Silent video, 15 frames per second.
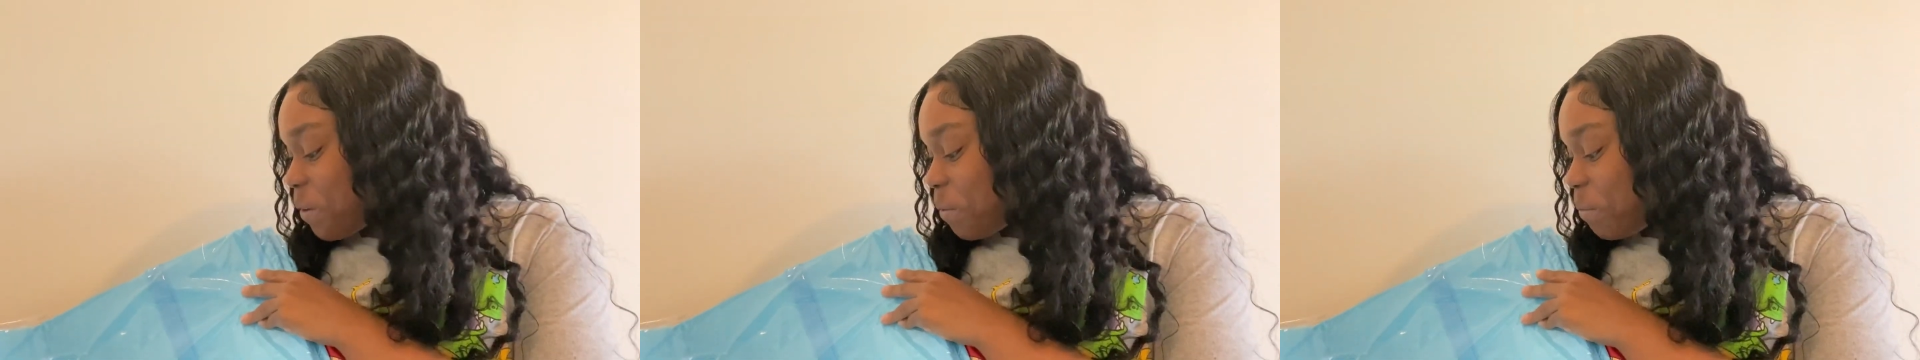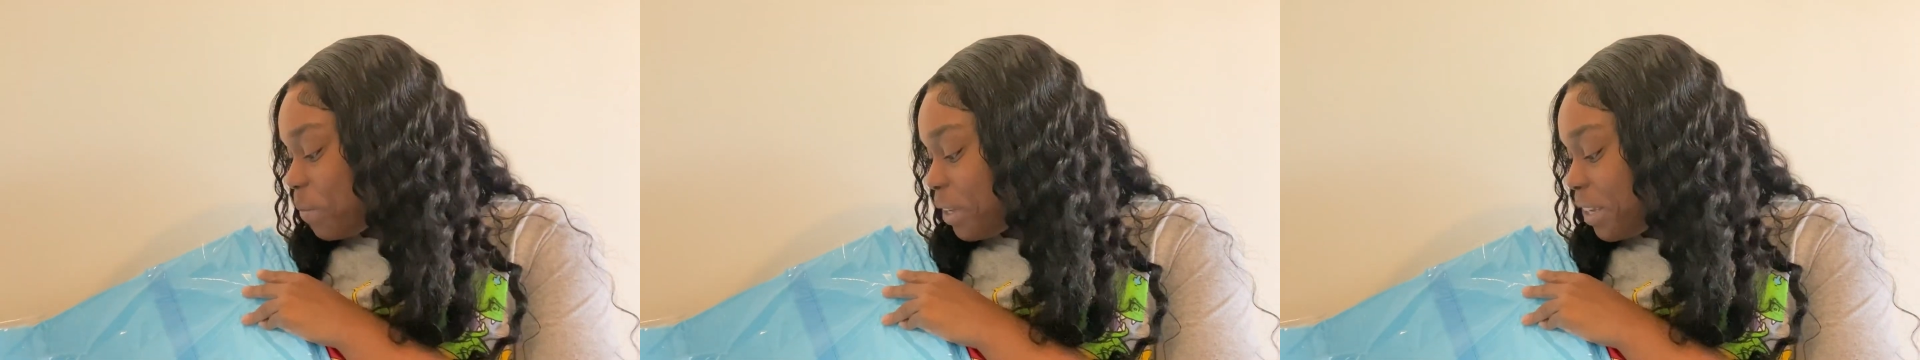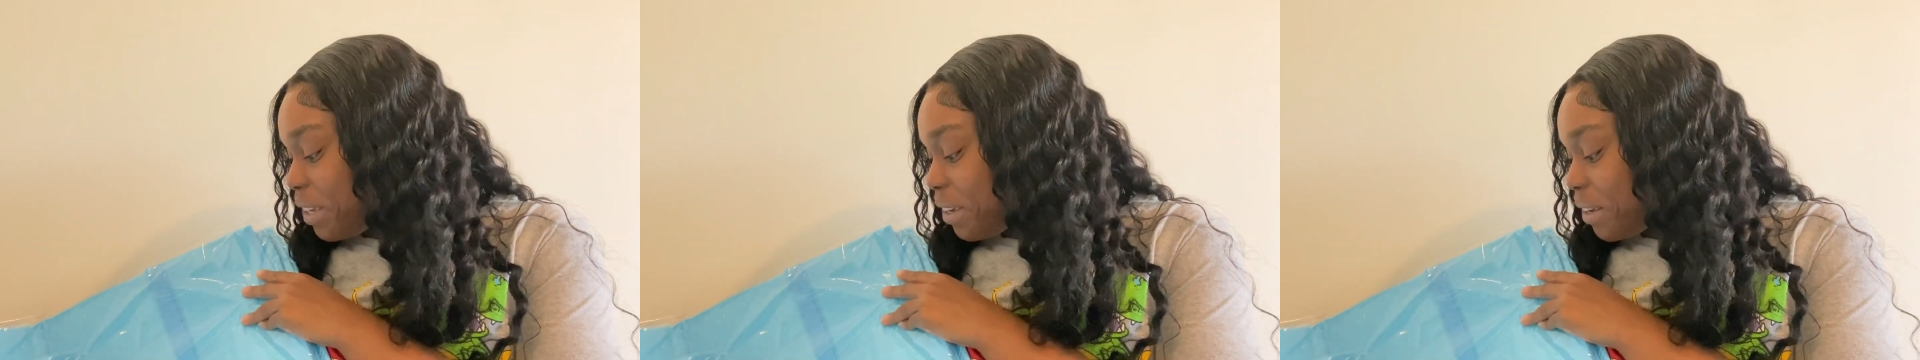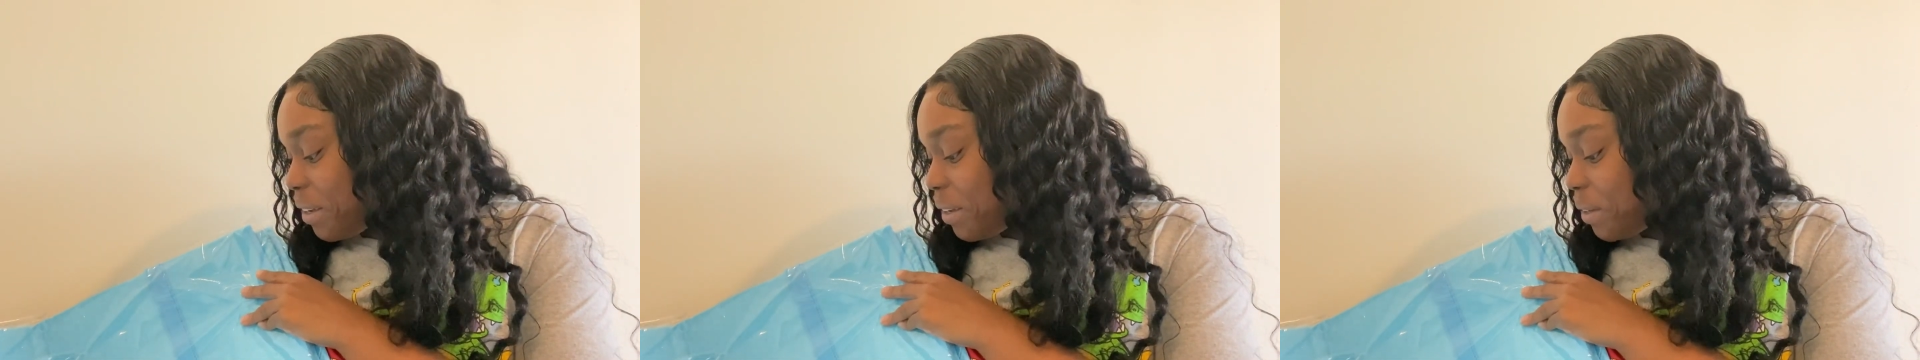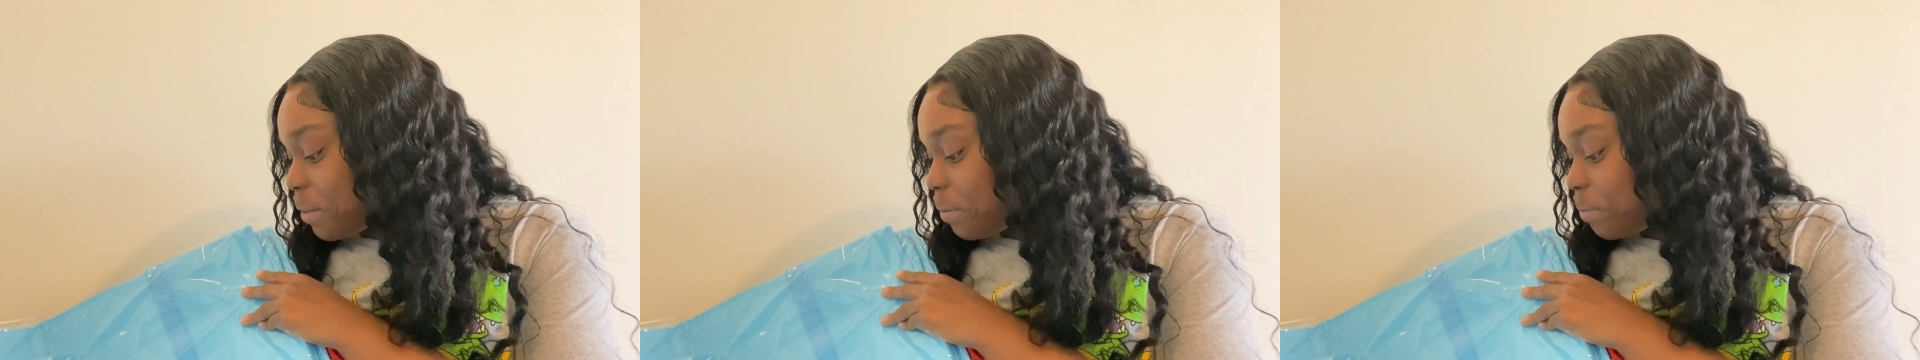But,
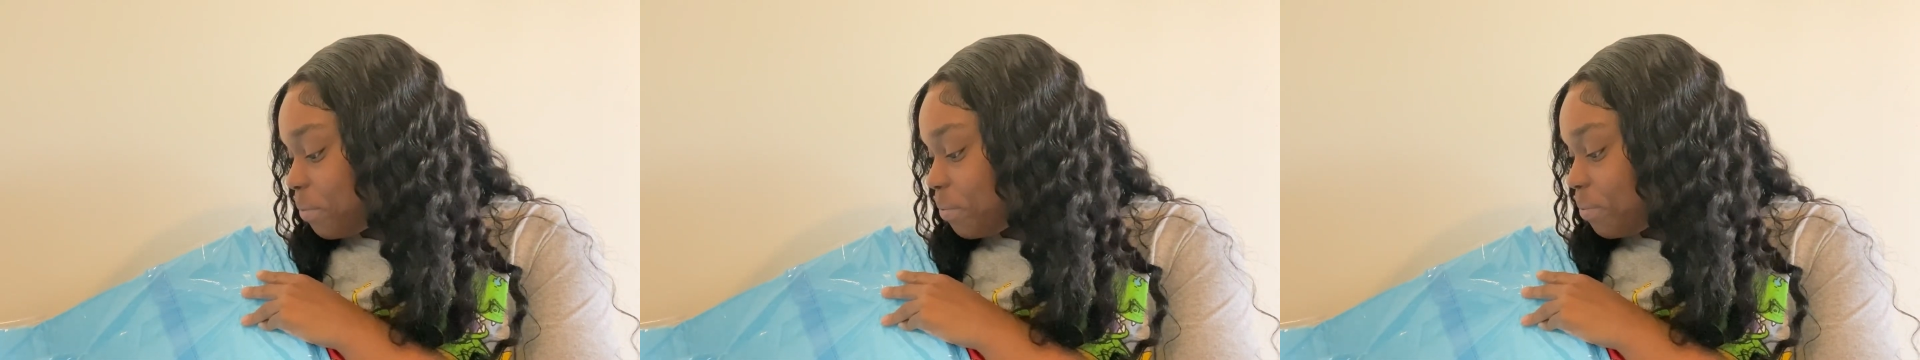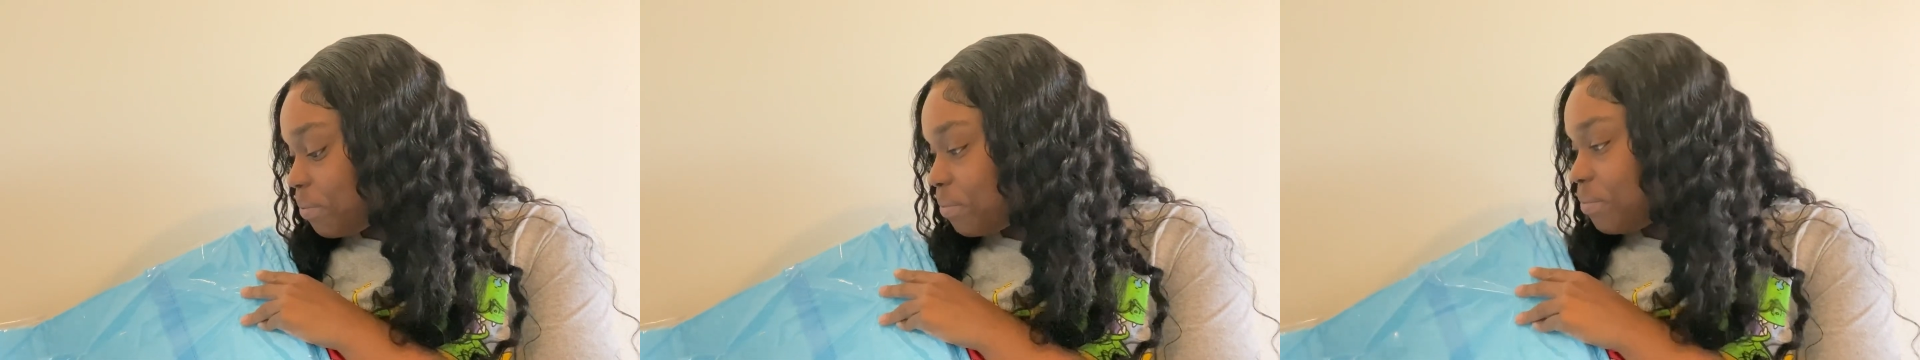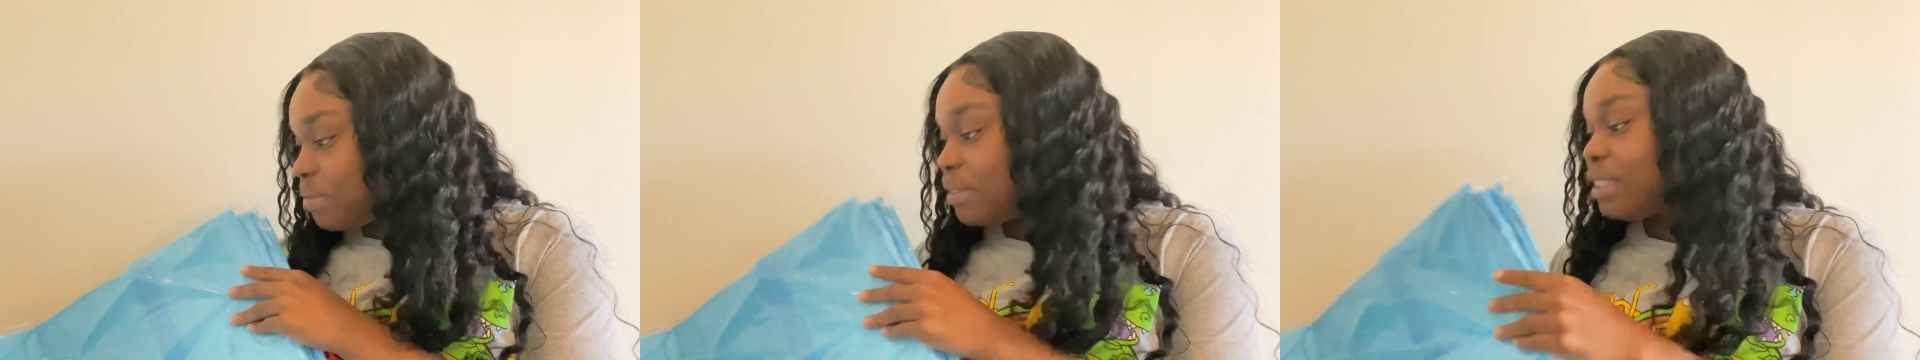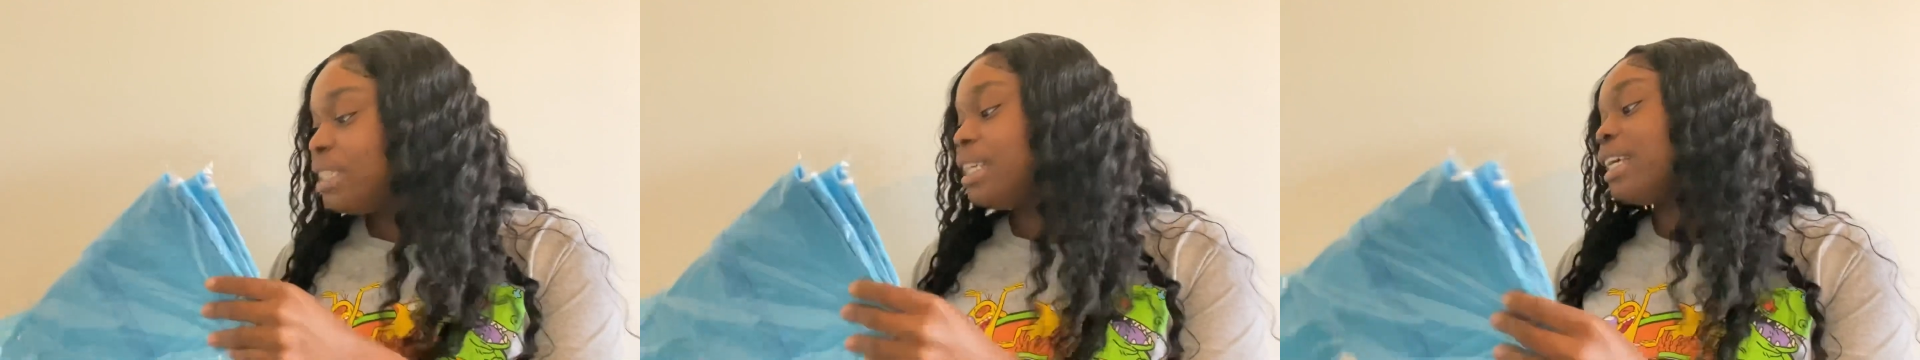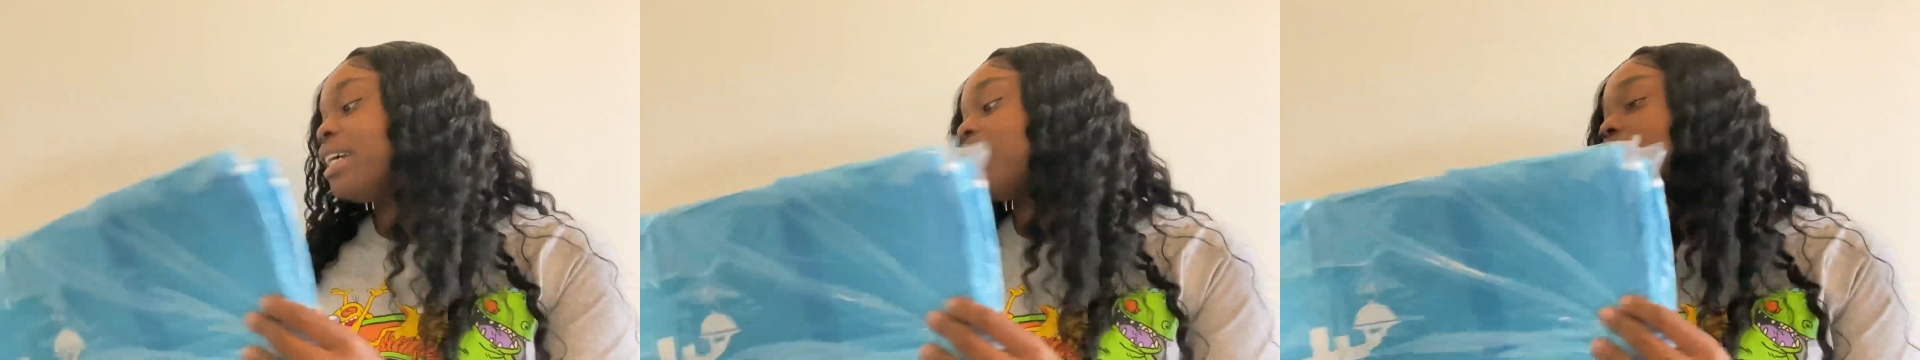
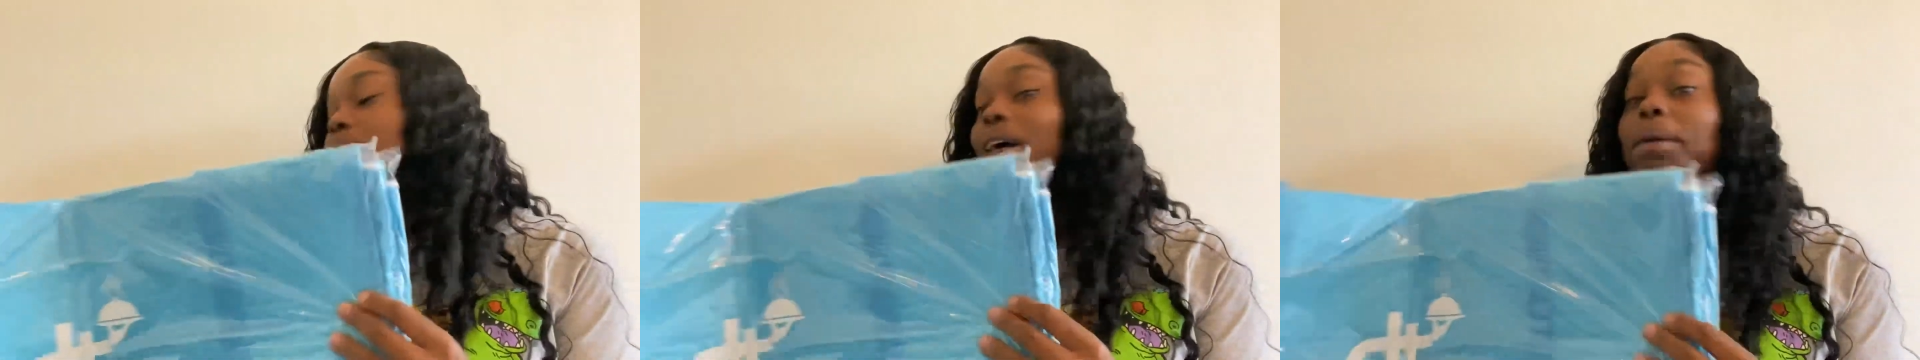yeah,